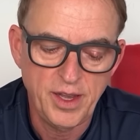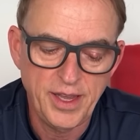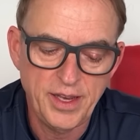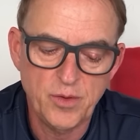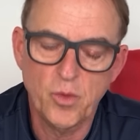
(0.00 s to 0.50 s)

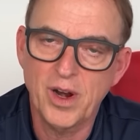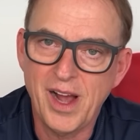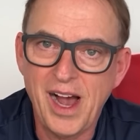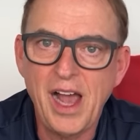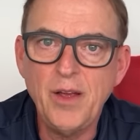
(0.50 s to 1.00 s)
And what
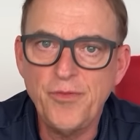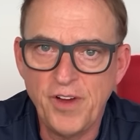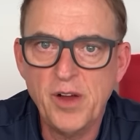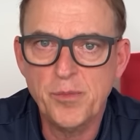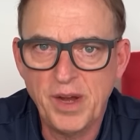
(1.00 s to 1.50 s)
I
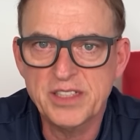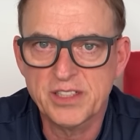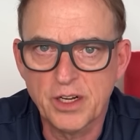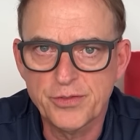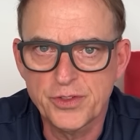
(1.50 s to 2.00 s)
found
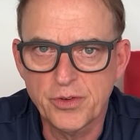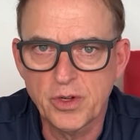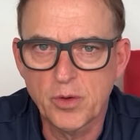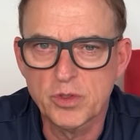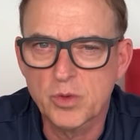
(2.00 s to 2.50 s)
myself
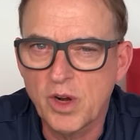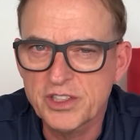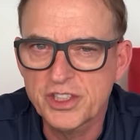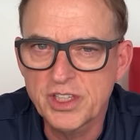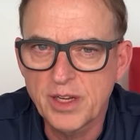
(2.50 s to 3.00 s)
doing was
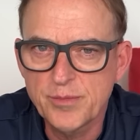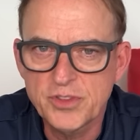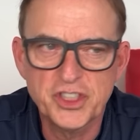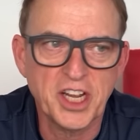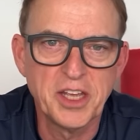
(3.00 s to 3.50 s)
watching them,
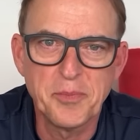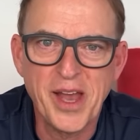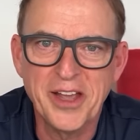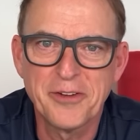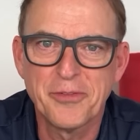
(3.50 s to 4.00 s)
checking
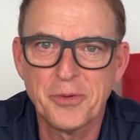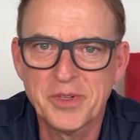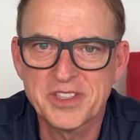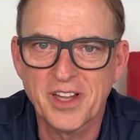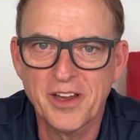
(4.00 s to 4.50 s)
back a few
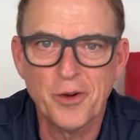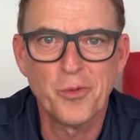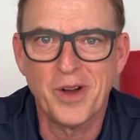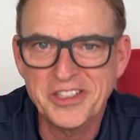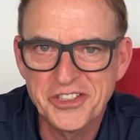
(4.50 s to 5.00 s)
weeks later,
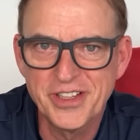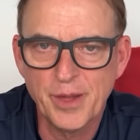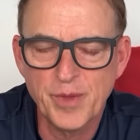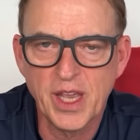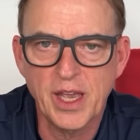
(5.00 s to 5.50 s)
watching
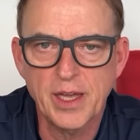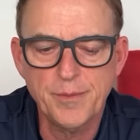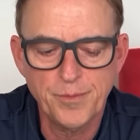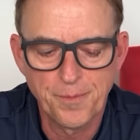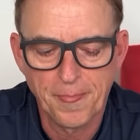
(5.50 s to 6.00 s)
them again.